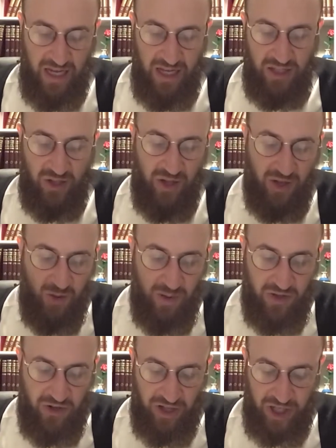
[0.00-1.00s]
So there are two
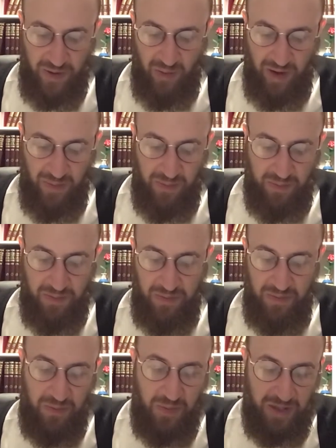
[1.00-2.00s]
midrashim, and I want to
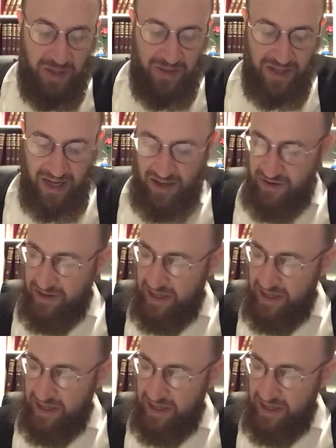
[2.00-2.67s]
put them together